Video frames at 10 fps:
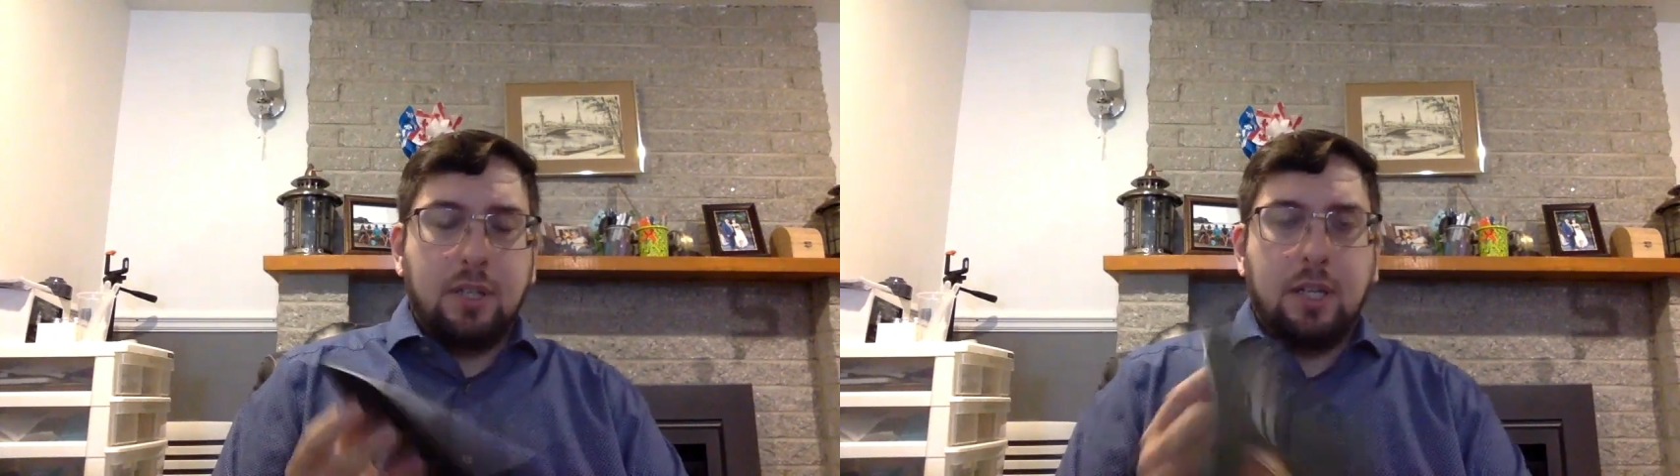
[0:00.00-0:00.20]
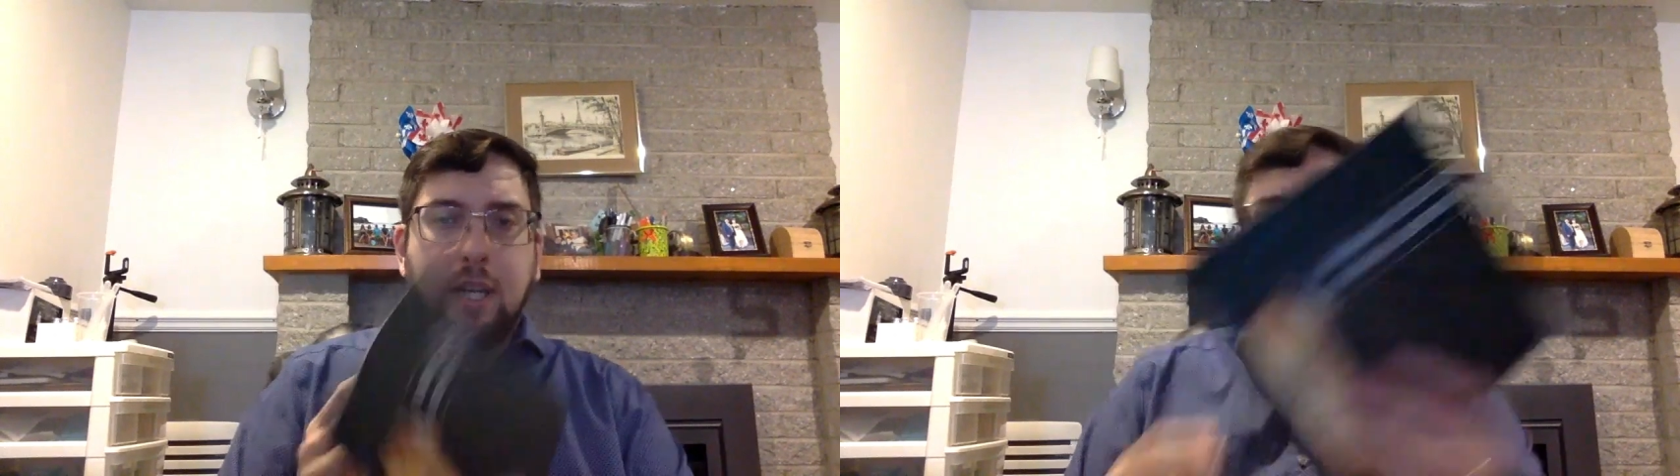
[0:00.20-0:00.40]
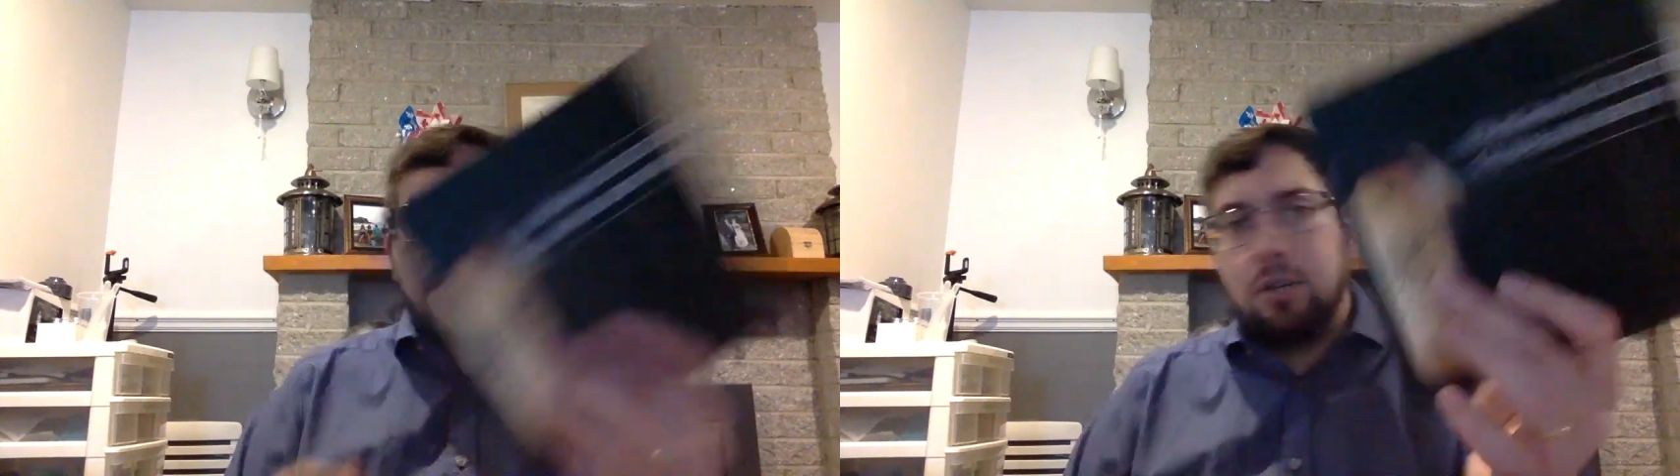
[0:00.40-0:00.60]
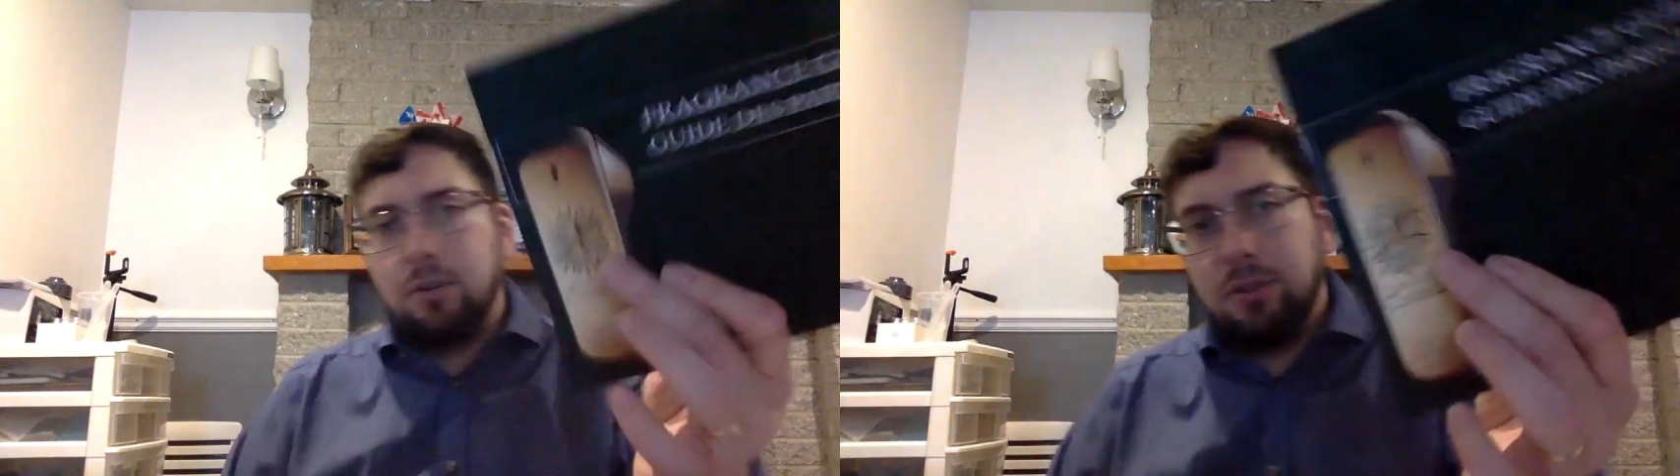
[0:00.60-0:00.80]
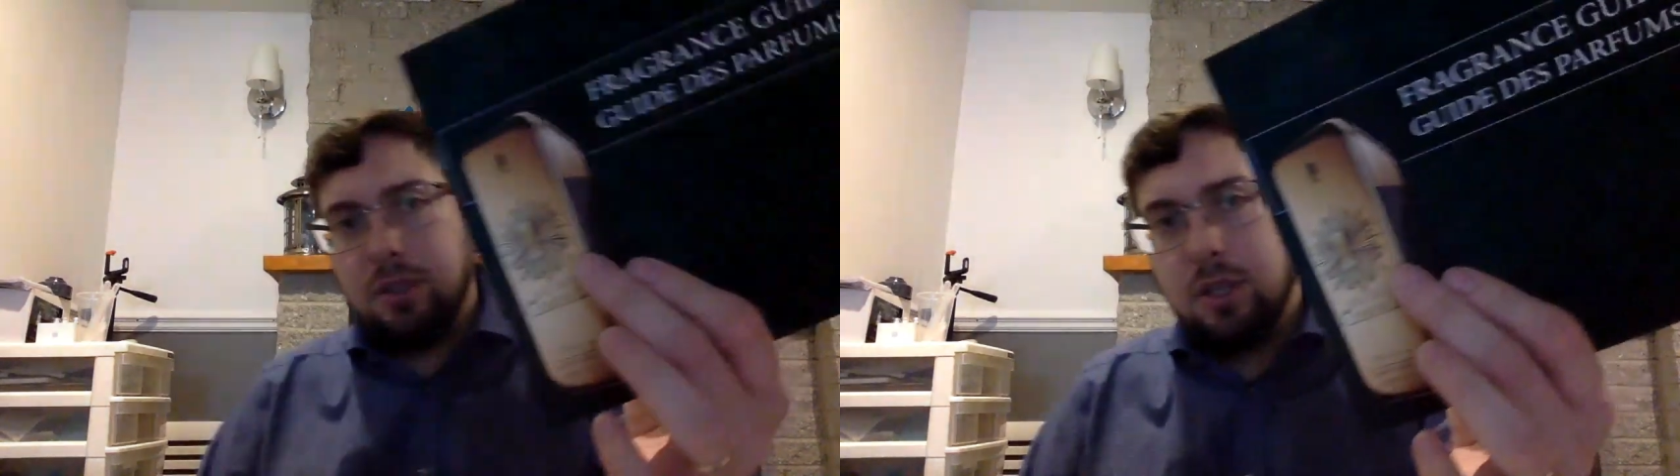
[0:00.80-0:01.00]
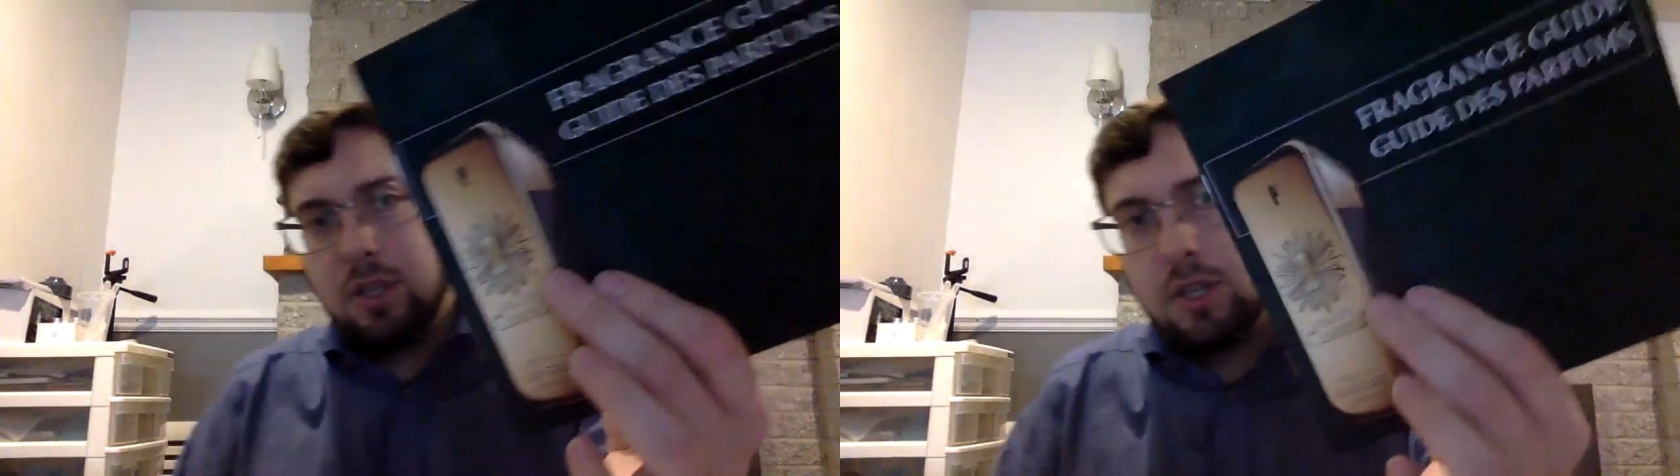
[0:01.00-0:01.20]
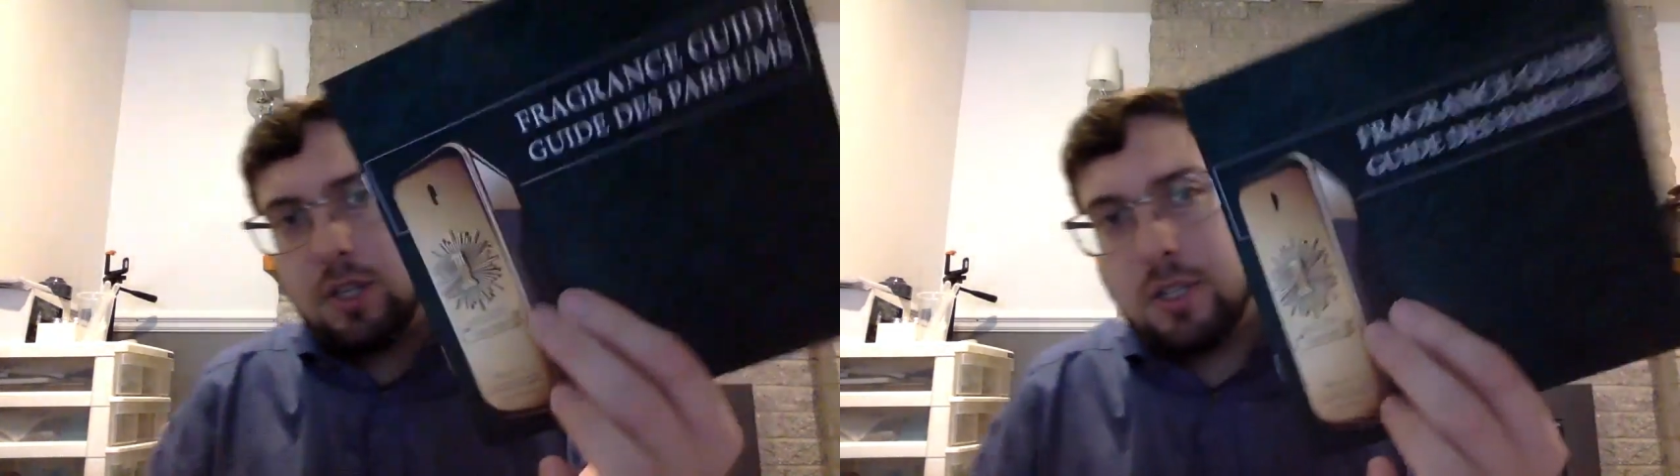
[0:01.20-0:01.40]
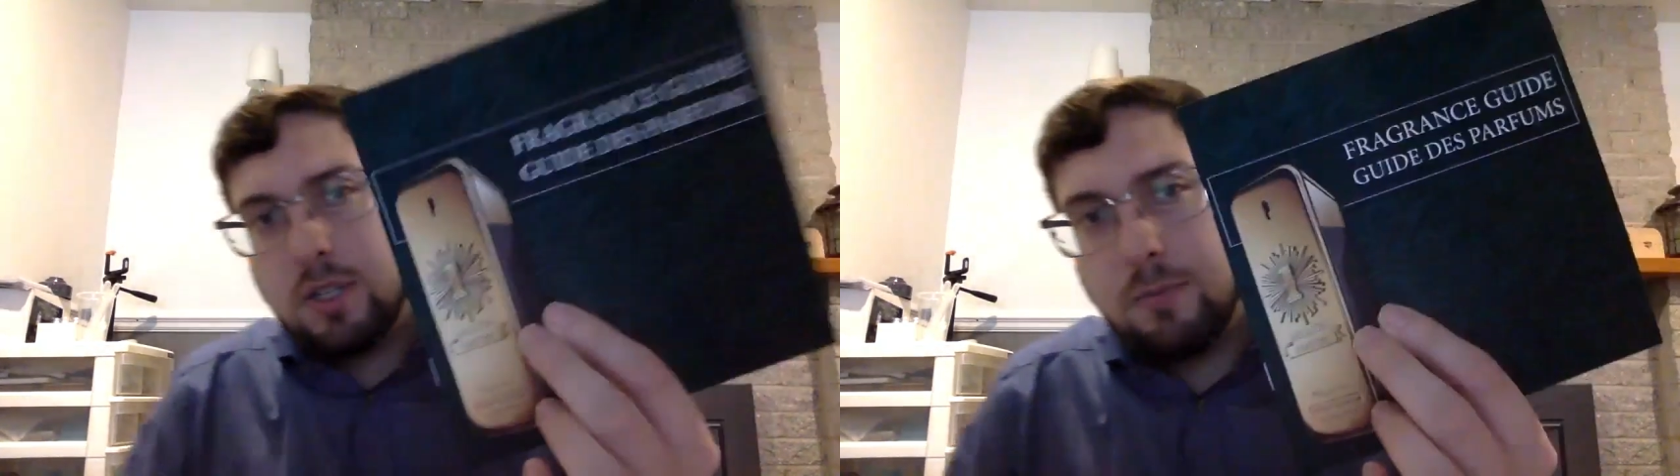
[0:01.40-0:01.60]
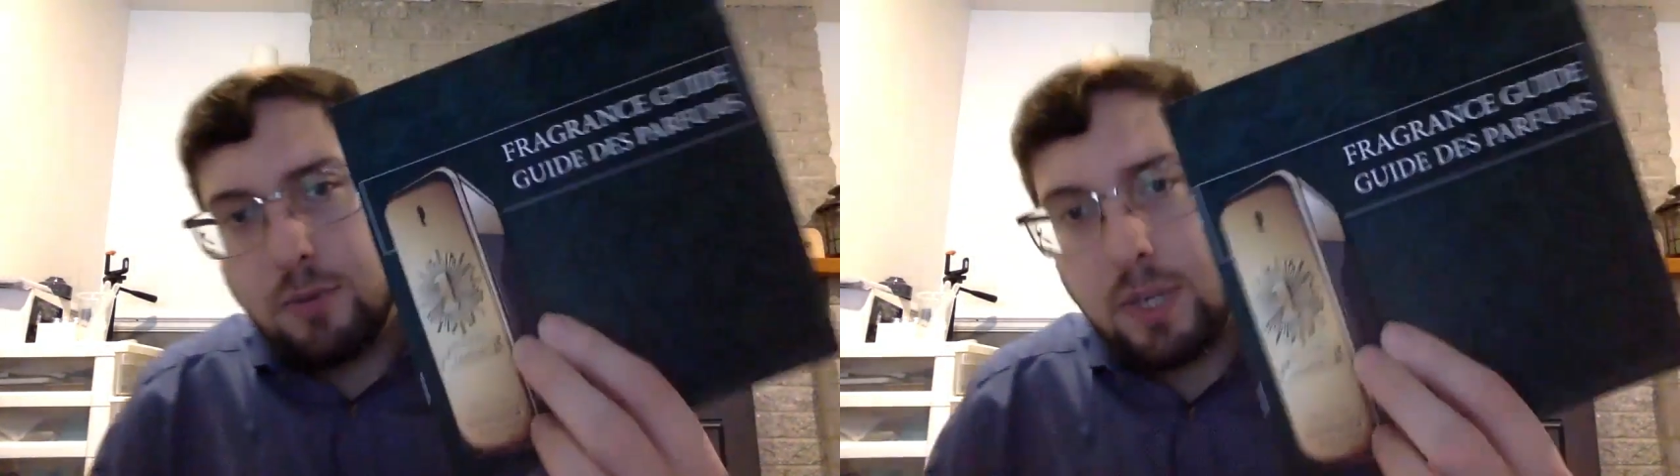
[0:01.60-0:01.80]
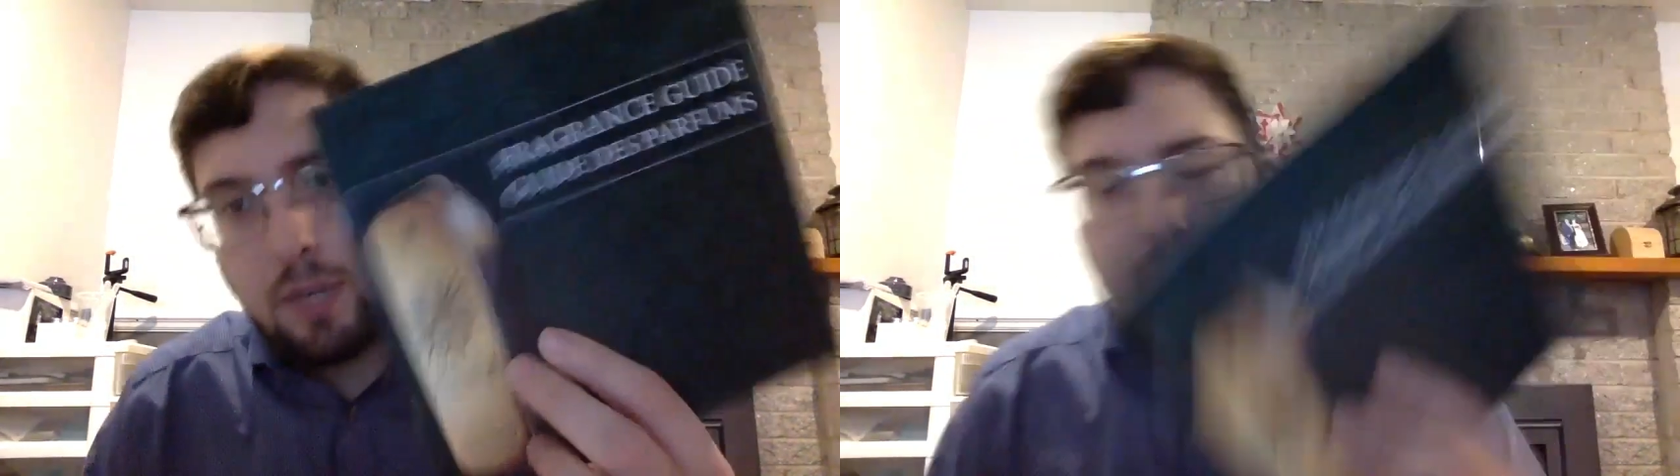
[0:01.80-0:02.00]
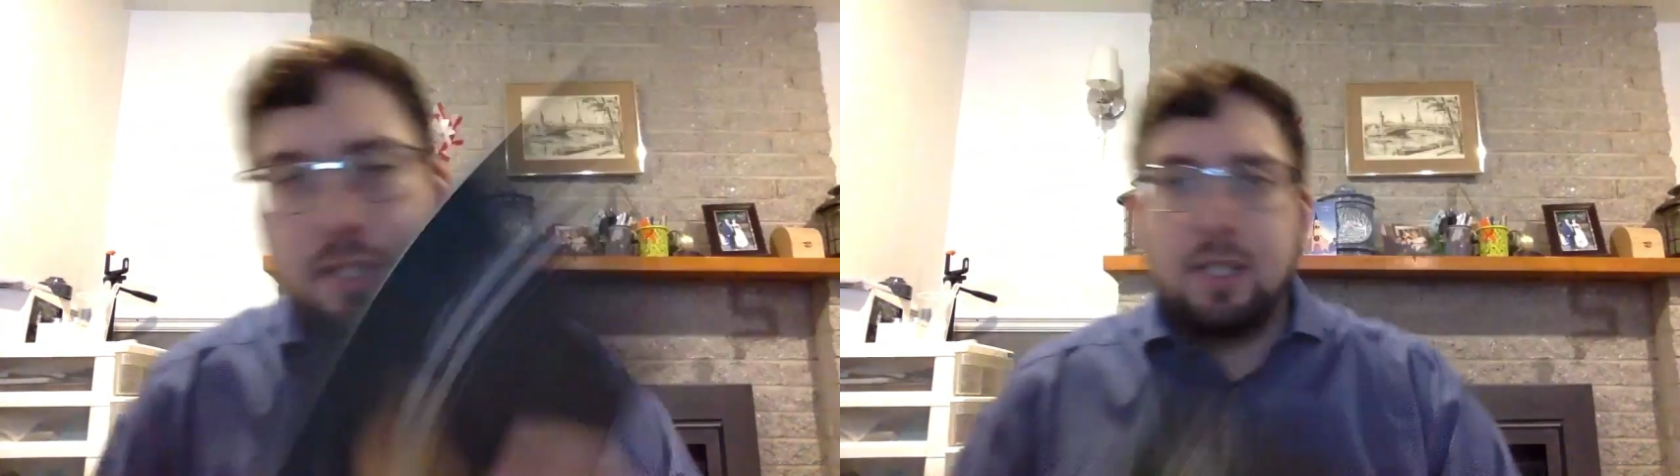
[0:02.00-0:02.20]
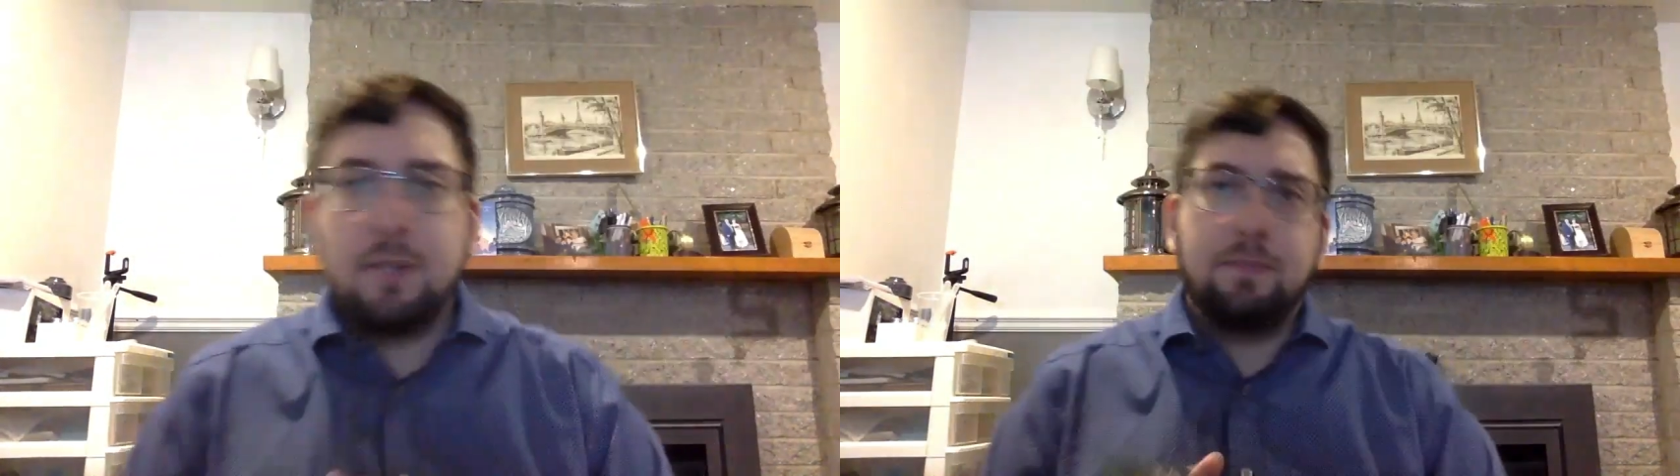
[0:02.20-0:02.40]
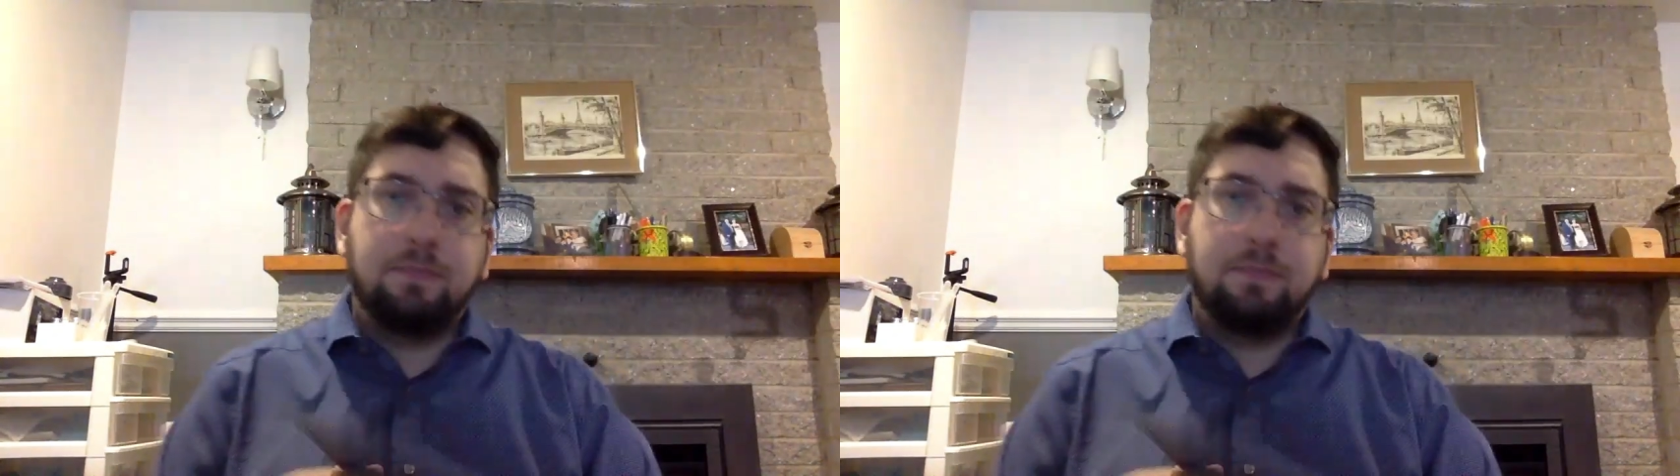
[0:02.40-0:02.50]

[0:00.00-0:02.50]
that shows some fragrance,